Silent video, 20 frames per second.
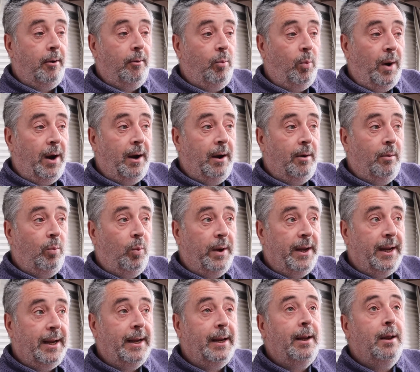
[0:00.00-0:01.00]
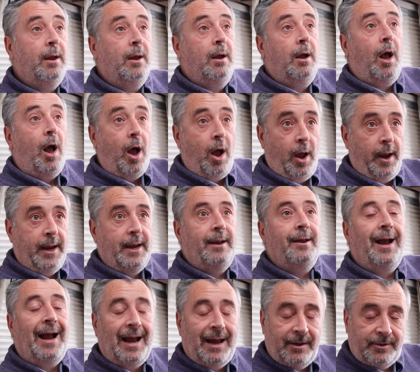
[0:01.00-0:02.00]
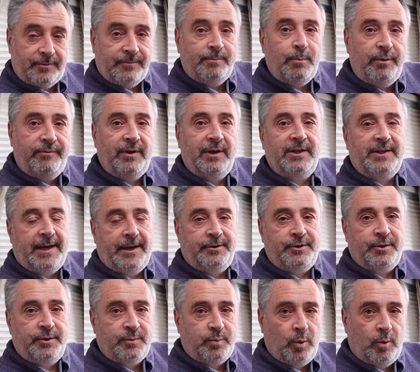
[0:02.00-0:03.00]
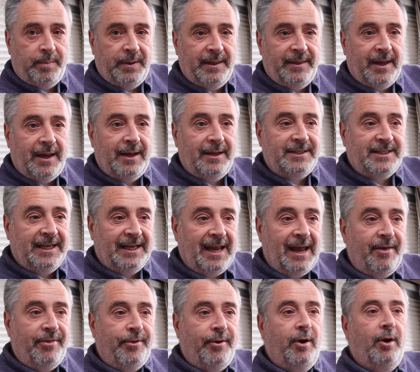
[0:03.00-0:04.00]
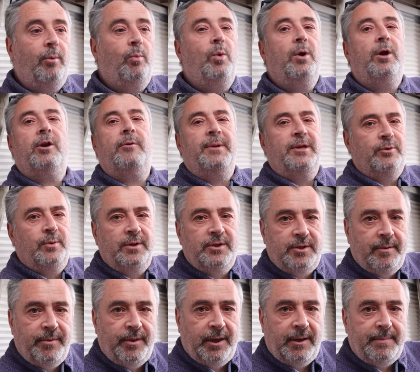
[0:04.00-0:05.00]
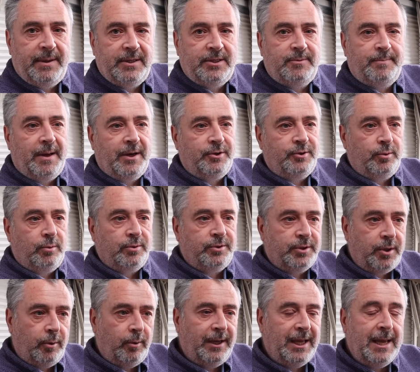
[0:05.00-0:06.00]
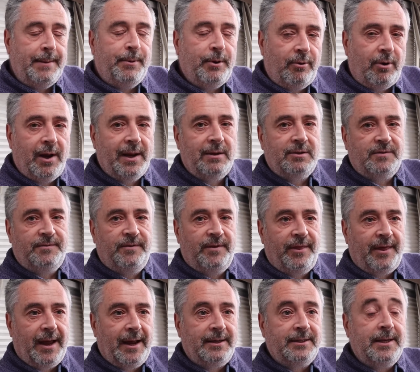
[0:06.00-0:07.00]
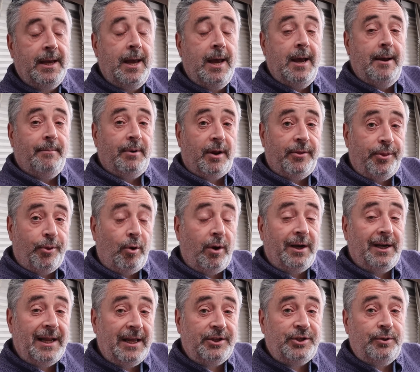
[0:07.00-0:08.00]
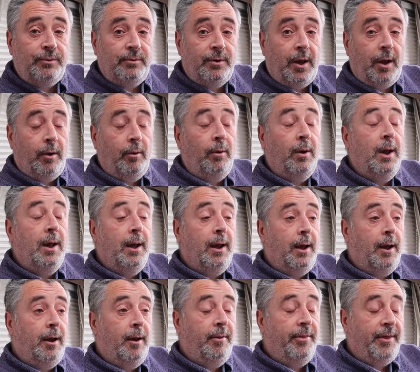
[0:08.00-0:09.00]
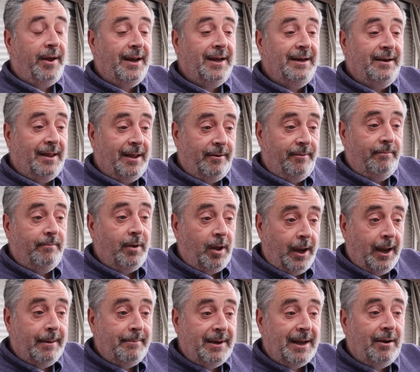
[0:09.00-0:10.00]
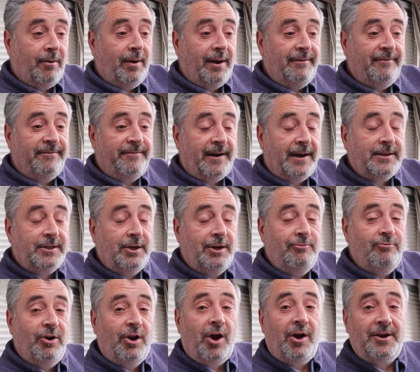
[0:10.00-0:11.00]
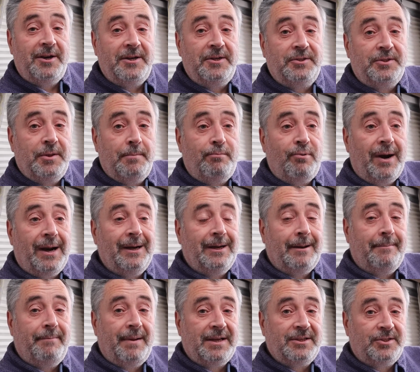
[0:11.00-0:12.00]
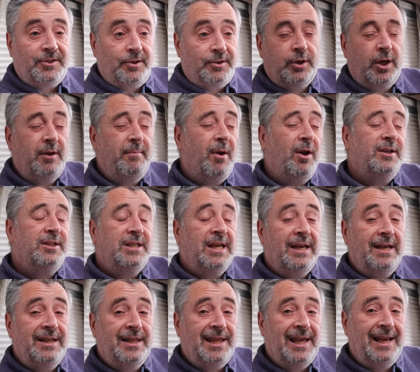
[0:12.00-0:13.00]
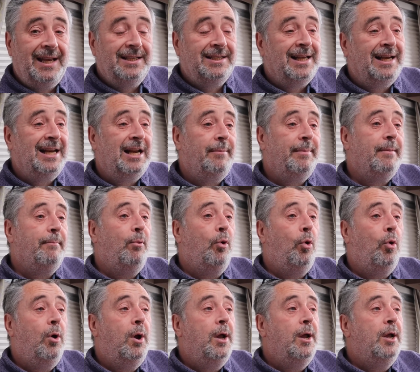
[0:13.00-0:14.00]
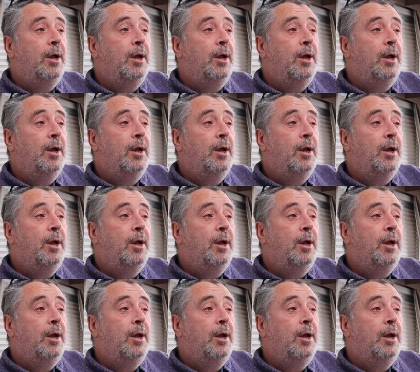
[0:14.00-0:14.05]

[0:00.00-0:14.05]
where I and Moving Intelligence will be there together. We're going to be doing something a bit special, so keep your eye out for that. But I thought I'd let you know that in there I am now in fact regarded as the brand ambassador, so you might see things a little bit more